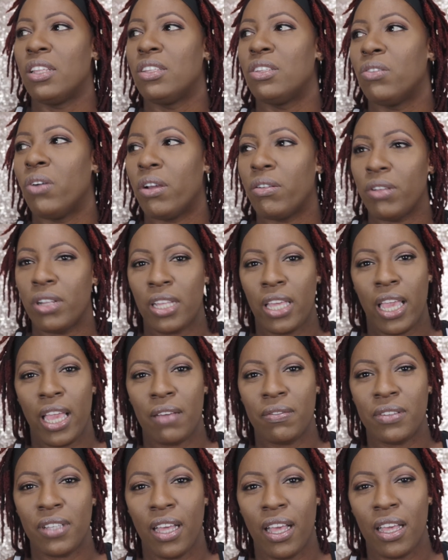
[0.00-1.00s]
do I really
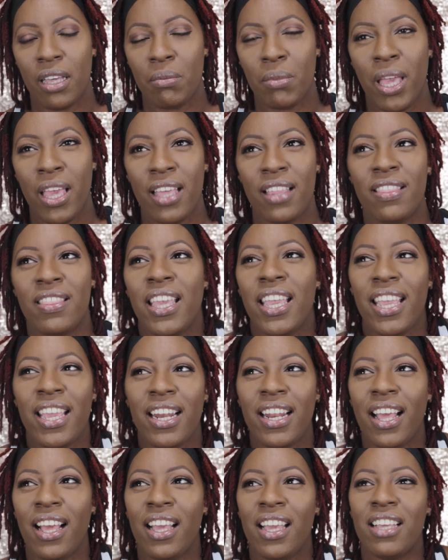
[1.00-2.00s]
have time?
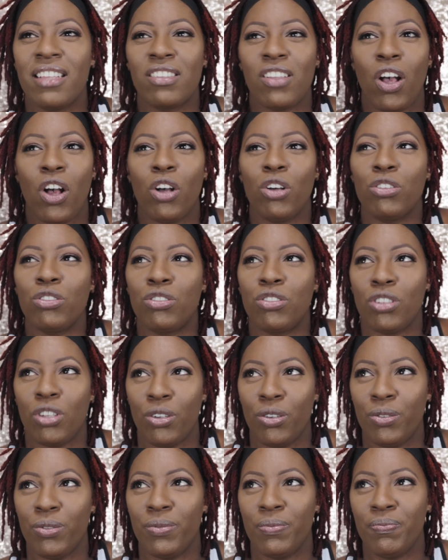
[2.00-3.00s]
Then it's
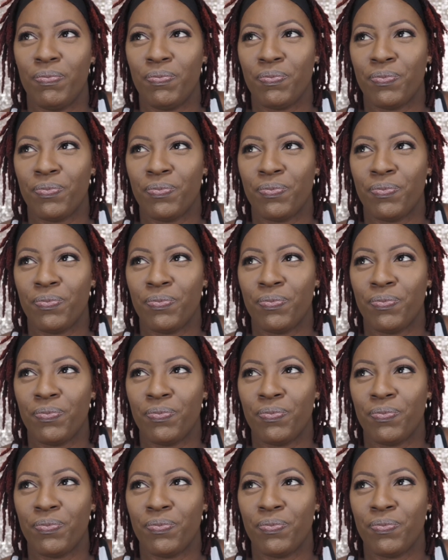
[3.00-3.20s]
also